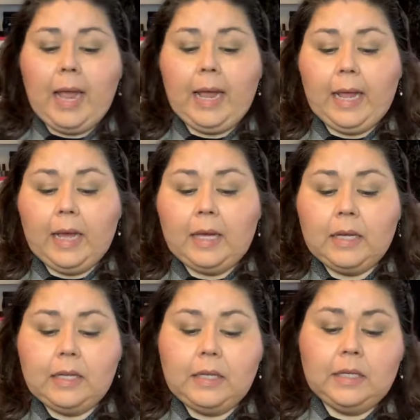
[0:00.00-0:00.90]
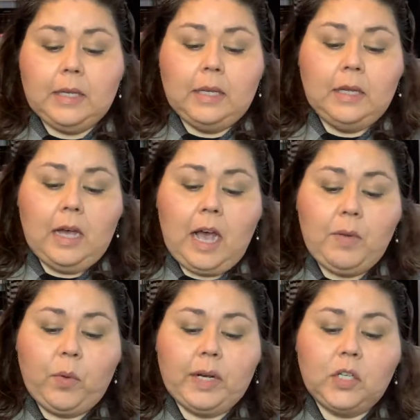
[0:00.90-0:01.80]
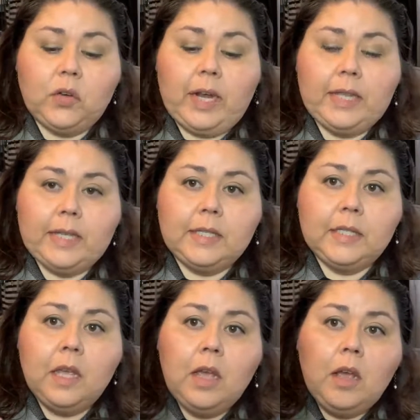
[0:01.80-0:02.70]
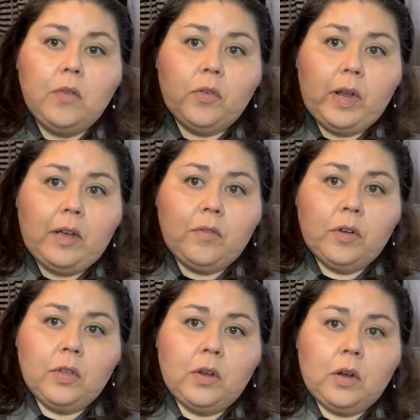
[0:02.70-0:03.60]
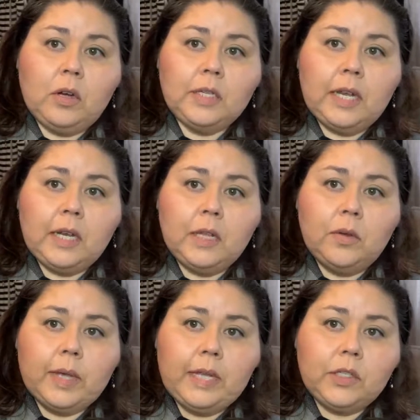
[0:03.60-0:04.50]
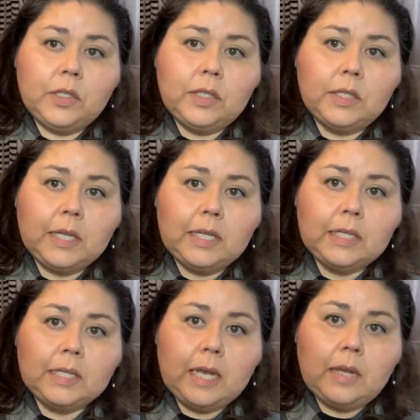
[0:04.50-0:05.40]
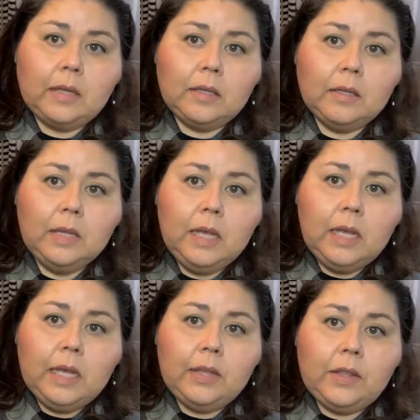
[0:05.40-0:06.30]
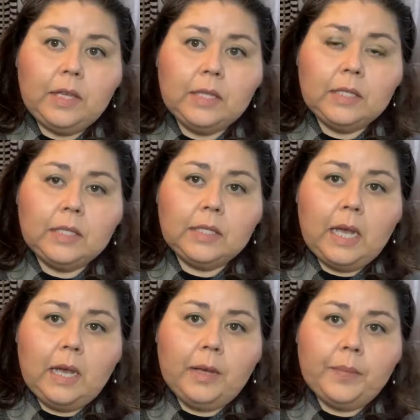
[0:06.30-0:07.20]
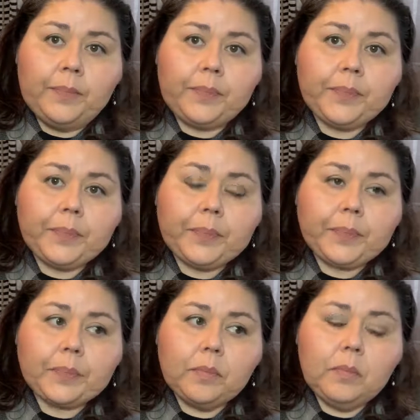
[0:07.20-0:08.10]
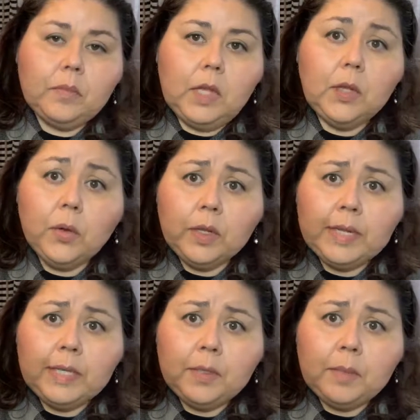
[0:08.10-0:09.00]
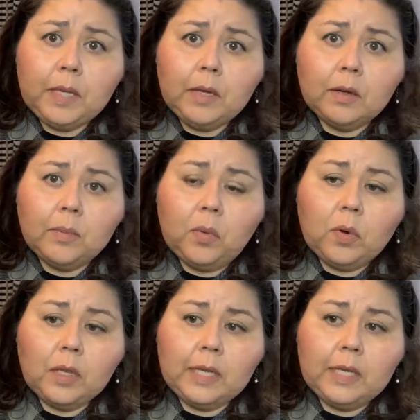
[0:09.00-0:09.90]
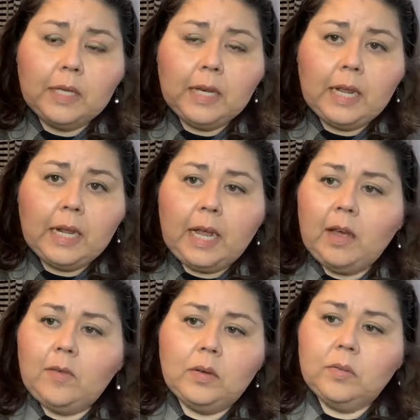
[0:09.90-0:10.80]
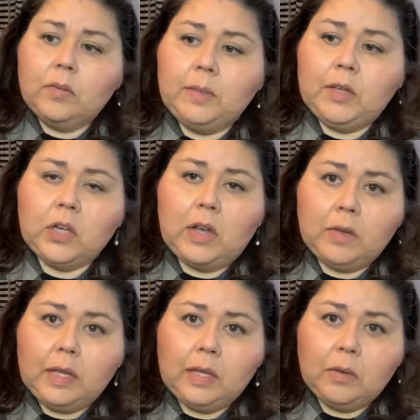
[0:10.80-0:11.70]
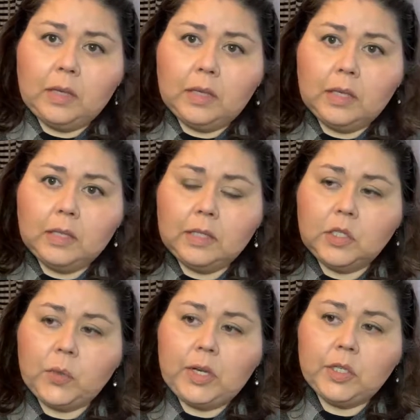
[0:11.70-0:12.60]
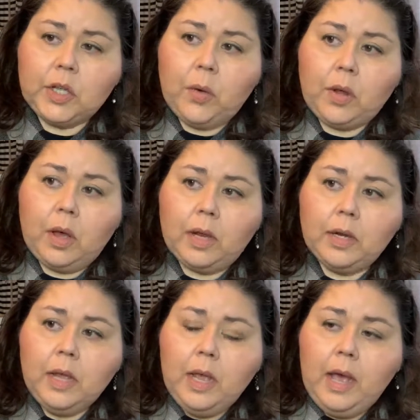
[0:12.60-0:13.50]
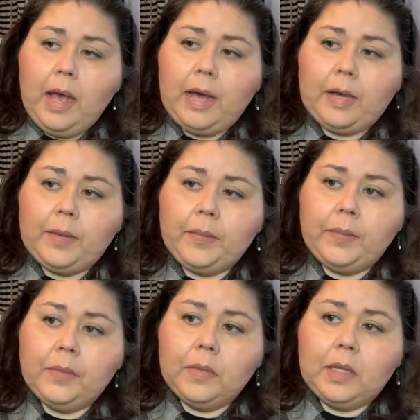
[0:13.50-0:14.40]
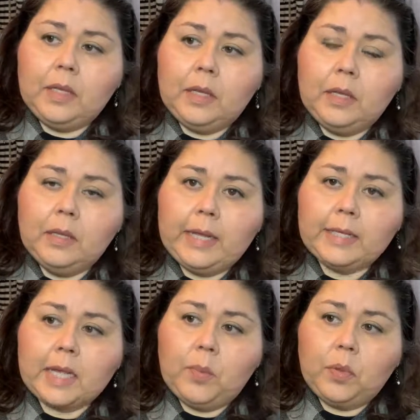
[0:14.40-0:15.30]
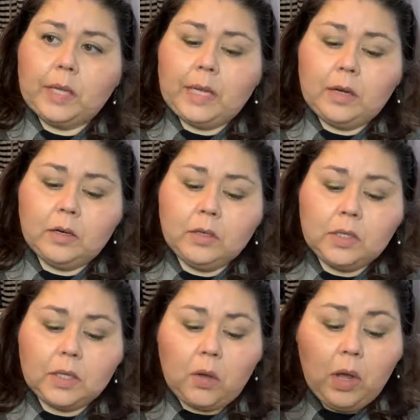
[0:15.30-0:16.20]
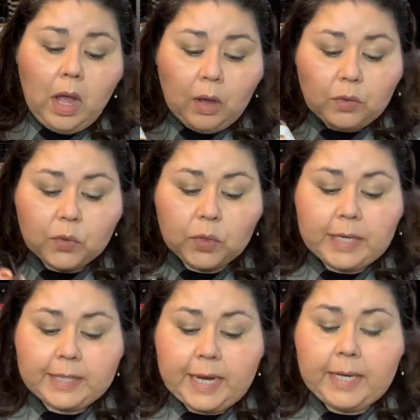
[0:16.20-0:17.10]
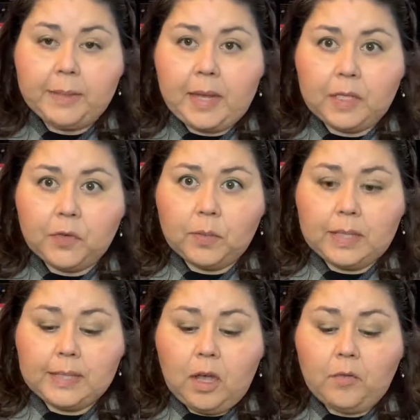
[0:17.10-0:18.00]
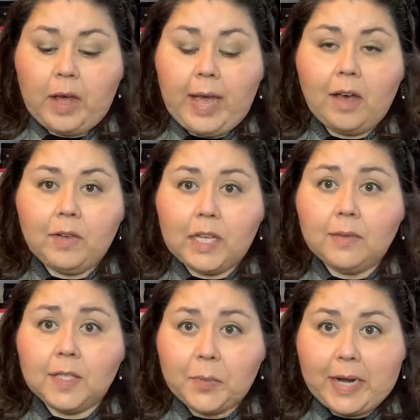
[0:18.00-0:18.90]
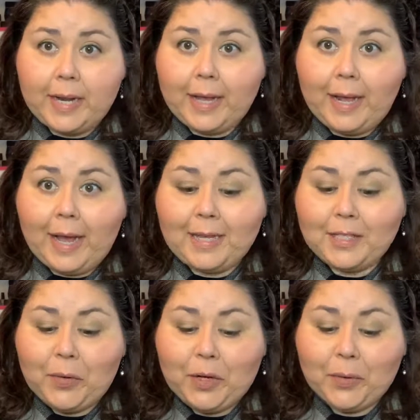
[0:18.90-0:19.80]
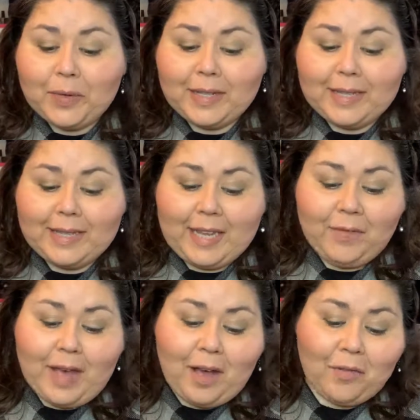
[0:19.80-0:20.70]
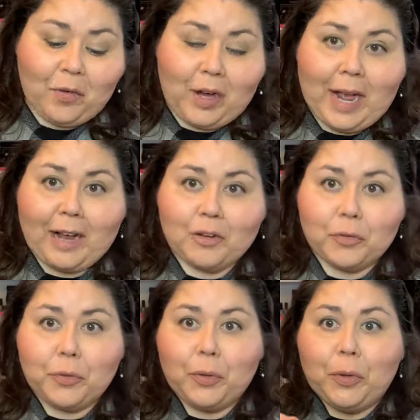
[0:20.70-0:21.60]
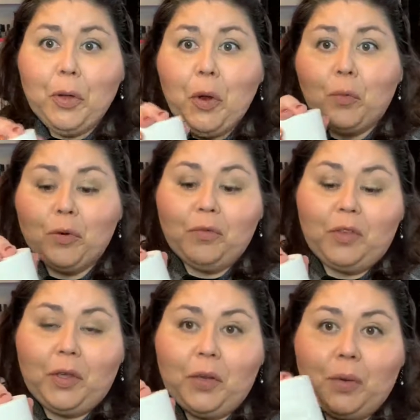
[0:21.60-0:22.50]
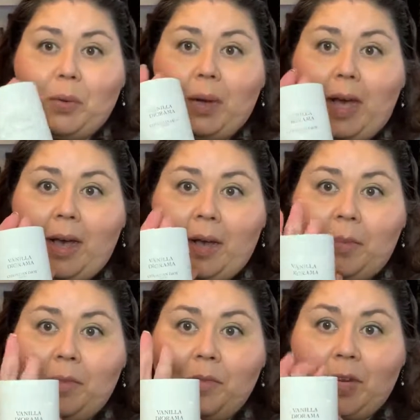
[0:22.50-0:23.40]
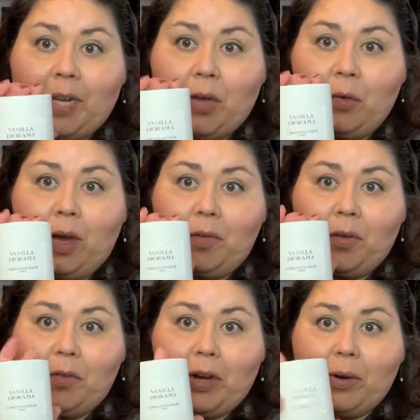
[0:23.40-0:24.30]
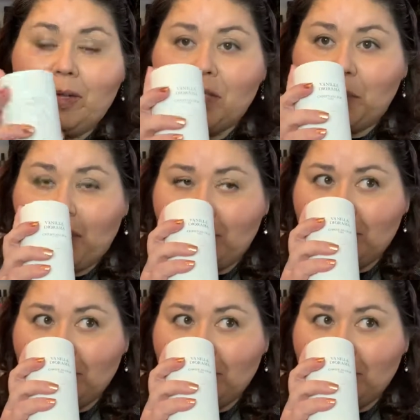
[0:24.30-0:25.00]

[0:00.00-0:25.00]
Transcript: And I've been wanting to try this forever. There aren't any locations that sell this um, locally to me here in Portland and I haven't been traveling with the situation going on um, in the last couple years so was really excited about this for myself I haven't even sprayed it yet I still want to leave that for an actual review um, video of the fragrance but